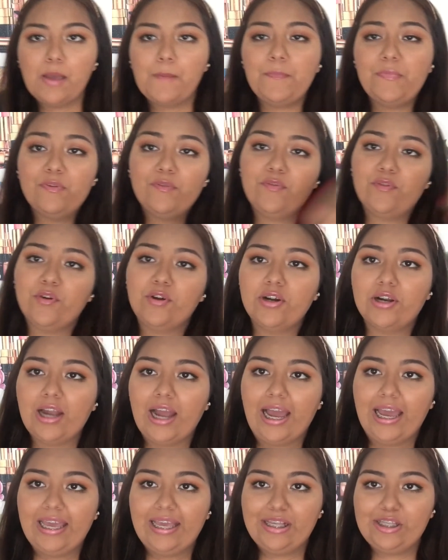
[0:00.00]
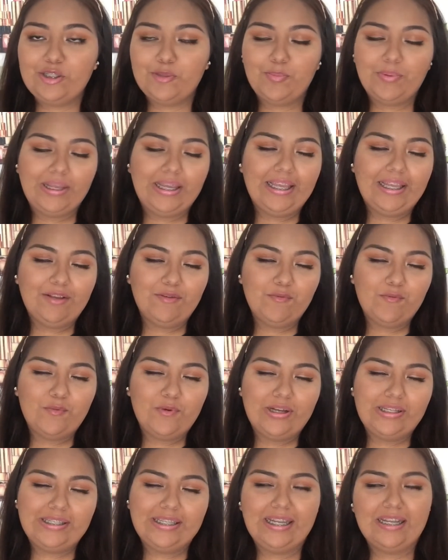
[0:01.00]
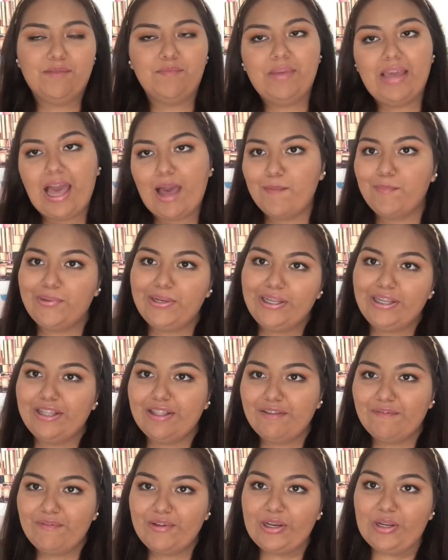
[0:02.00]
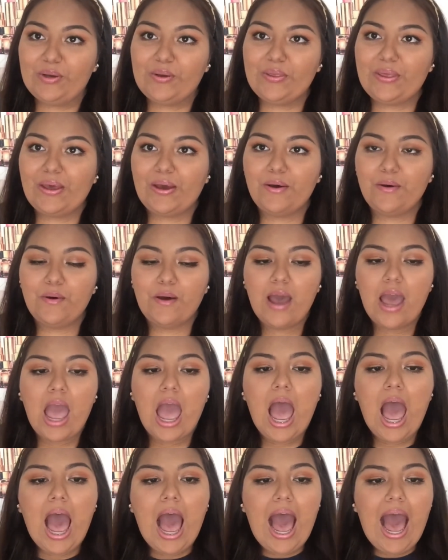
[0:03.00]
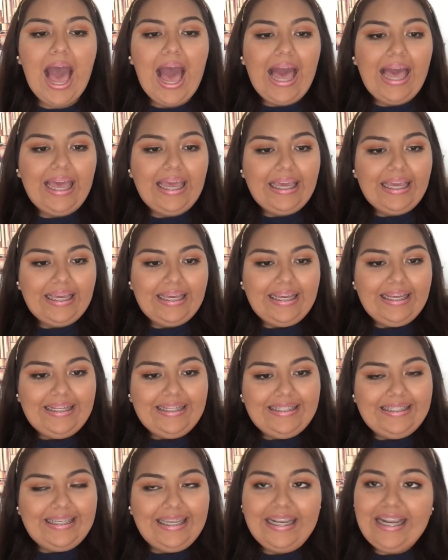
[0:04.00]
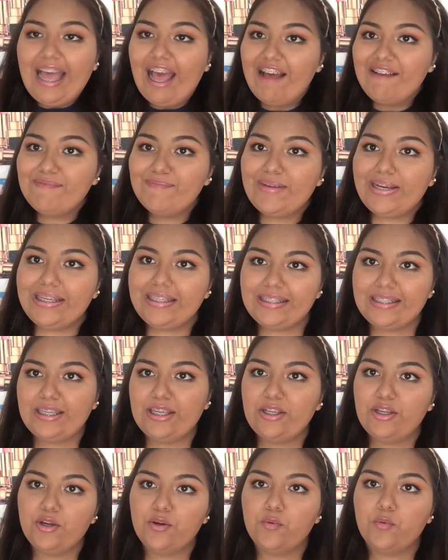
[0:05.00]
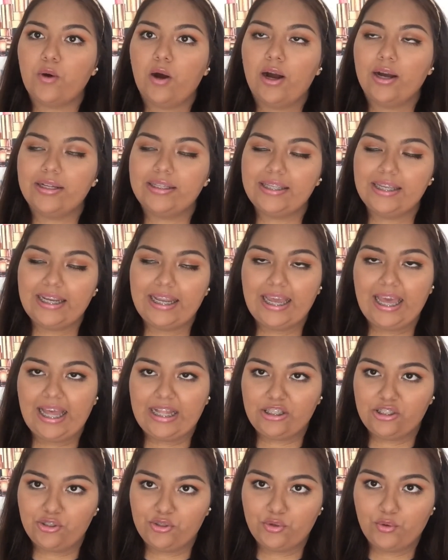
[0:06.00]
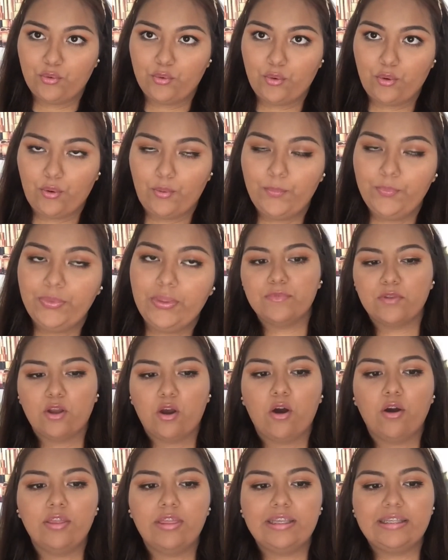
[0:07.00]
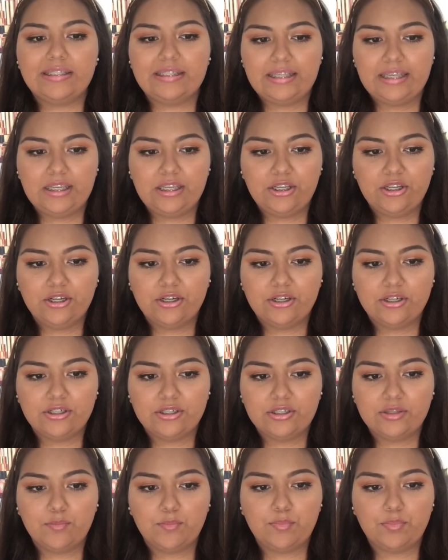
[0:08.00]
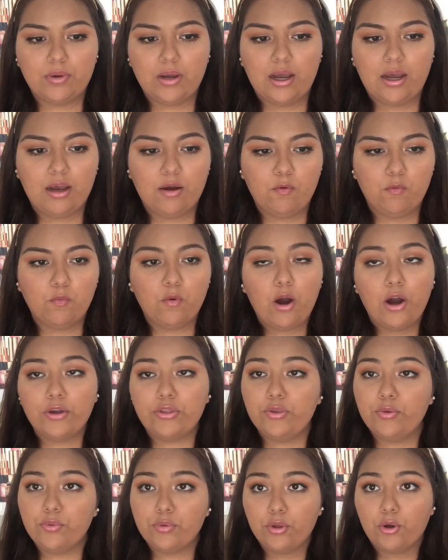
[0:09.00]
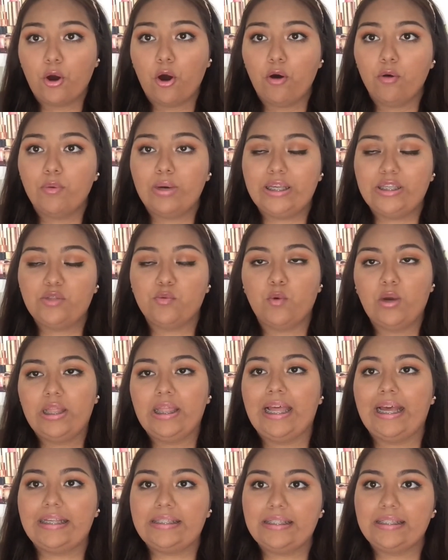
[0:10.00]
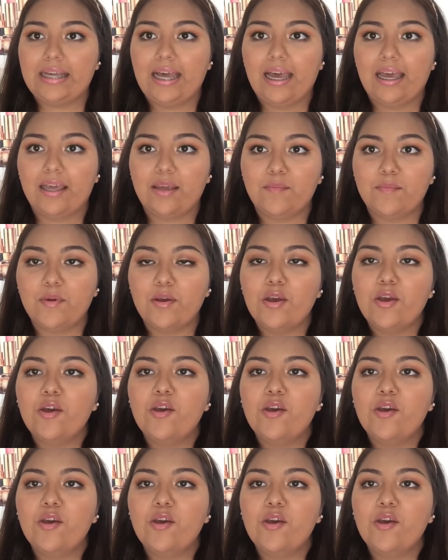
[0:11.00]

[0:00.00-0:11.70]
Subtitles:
Before I explain what's going to be happening in the video though, I did have my senior walk today at school. All the seniors walked through the hallways one last time